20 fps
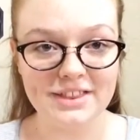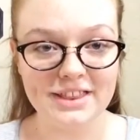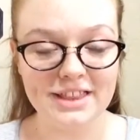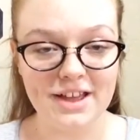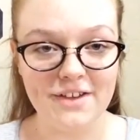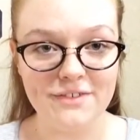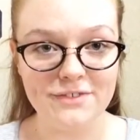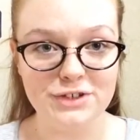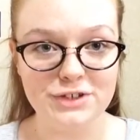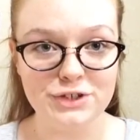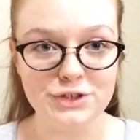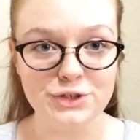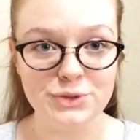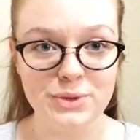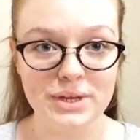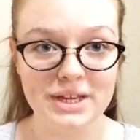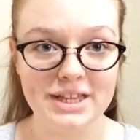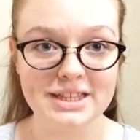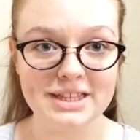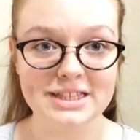loved
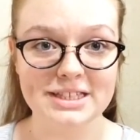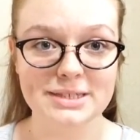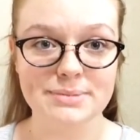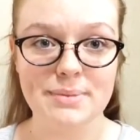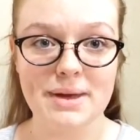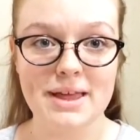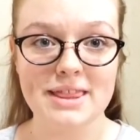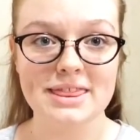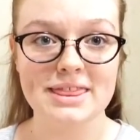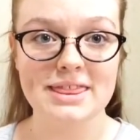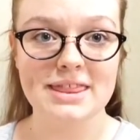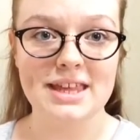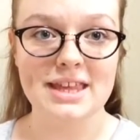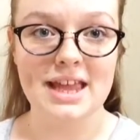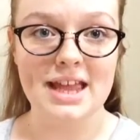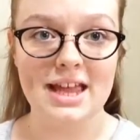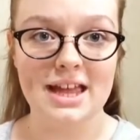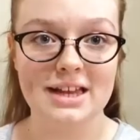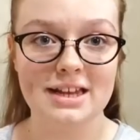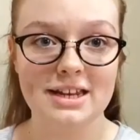doing this month
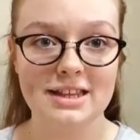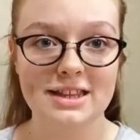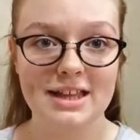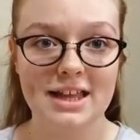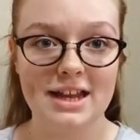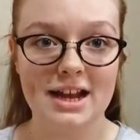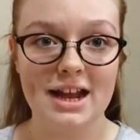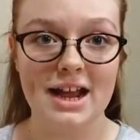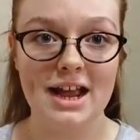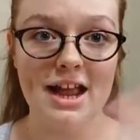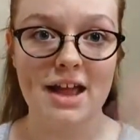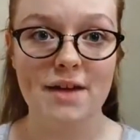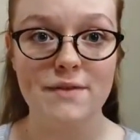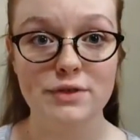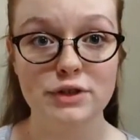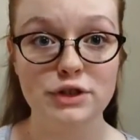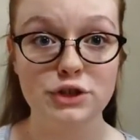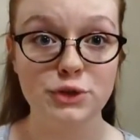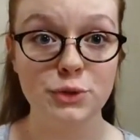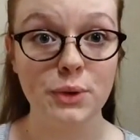and that I have
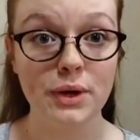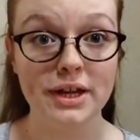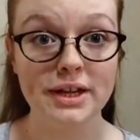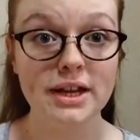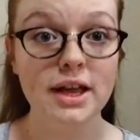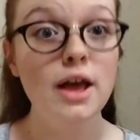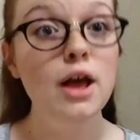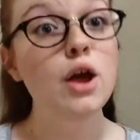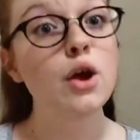enjoyed